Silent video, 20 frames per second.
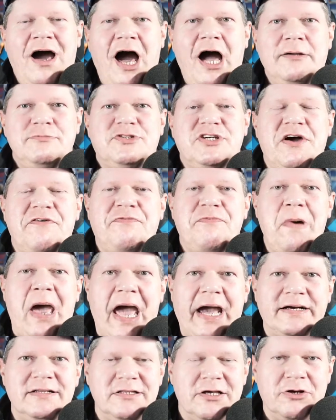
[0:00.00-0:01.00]
I'm Jeff
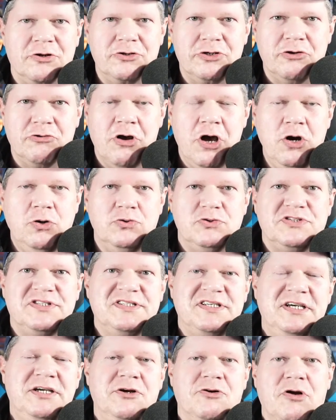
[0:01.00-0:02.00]
McAleer, your
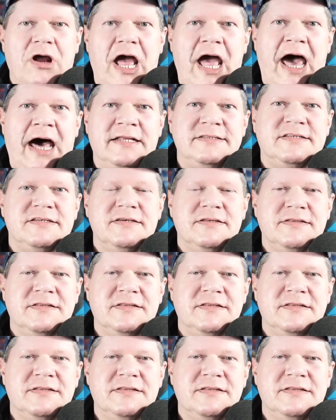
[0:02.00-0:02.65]
host here at